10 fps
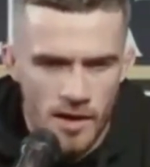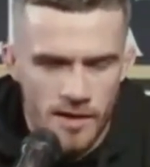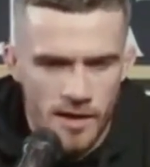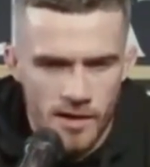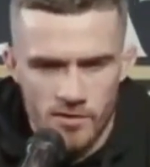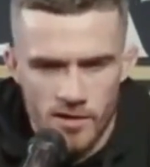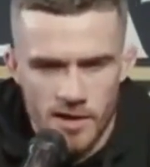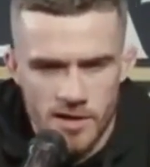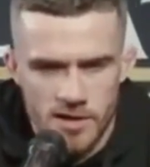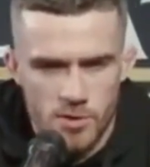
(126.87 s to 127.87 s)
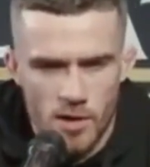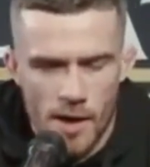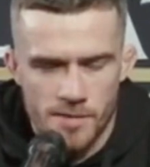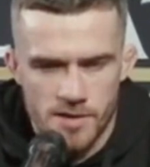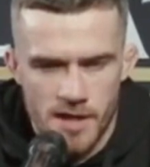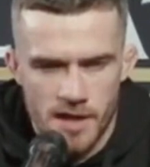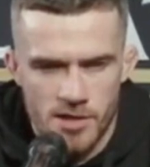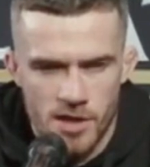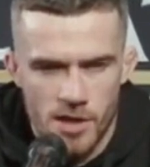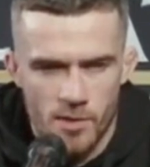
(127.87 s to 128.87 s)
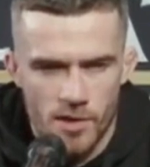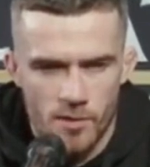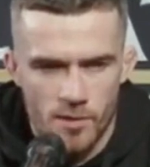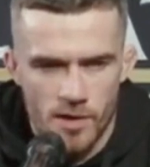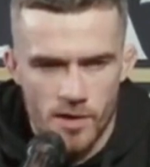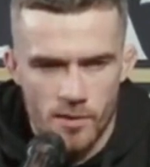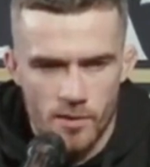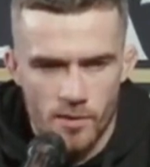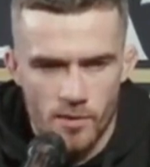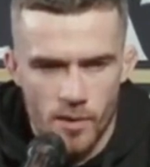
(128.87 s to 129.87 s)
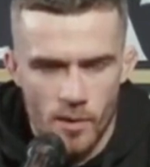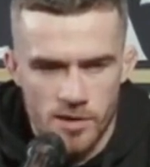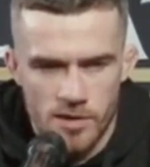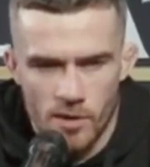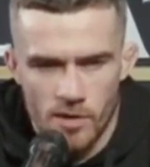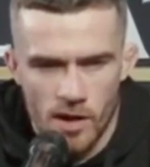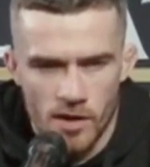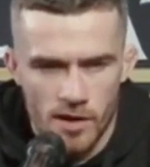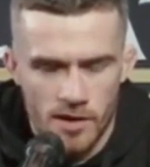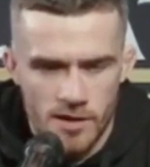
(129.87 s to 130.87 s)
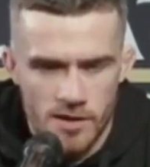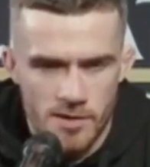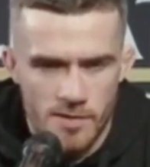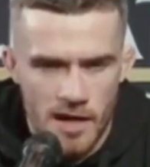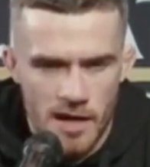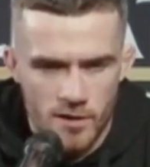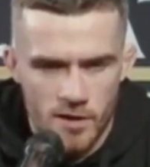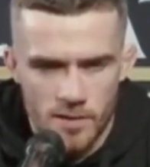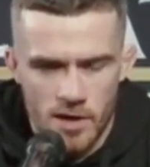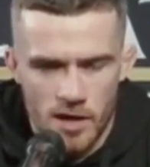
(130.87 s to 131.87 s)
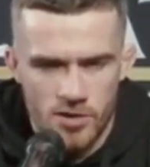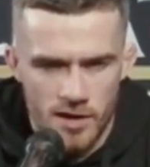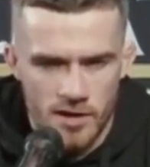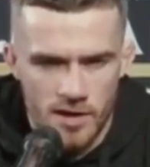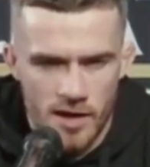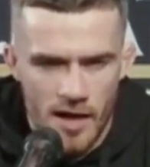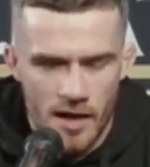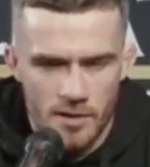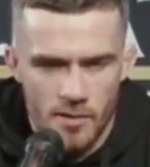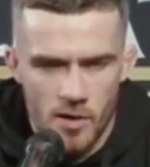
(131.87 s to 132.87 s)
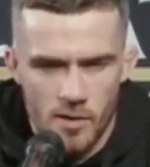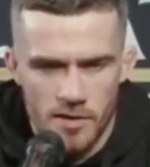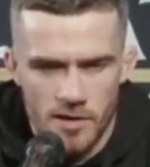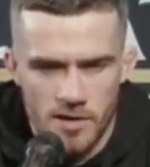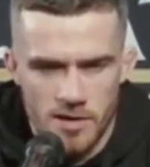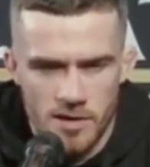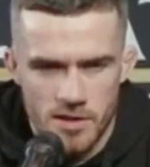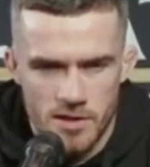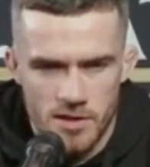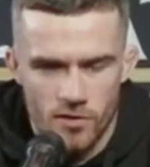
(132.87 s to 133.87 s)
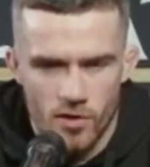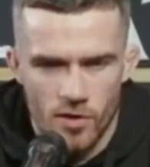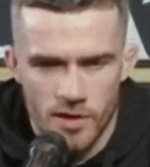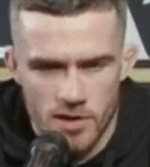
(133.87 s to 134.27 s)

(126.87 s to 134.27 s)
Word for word: And then I could really assess what happens next year with, with, with what's going on. Like, this is my last fight in my contract at the moment this this, this Friday.